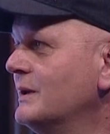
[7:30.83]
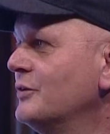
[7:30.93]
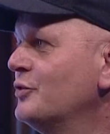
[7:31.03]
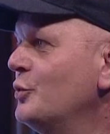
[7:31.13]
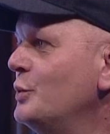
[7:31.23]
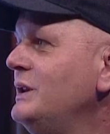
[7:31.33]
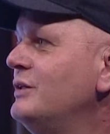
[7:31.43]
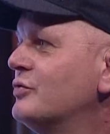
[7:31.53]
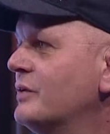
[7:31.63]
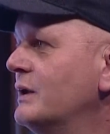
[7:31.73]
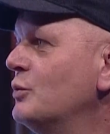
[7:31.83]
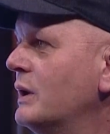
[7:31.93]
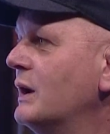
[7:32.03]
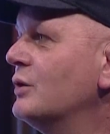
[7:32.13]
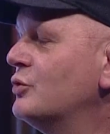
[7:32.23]
So we need to find a
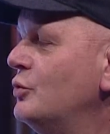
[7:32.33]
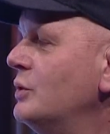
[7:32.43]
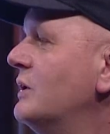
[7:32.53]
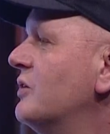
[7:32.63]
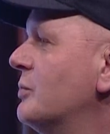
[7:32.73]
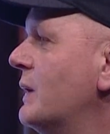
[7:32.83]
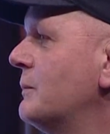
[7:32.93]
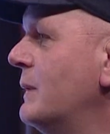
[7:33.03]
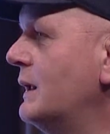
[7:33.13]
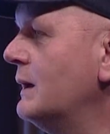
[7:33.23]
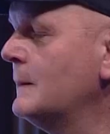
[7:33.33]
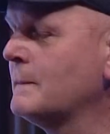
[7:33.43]
way how to do it in a smart manner.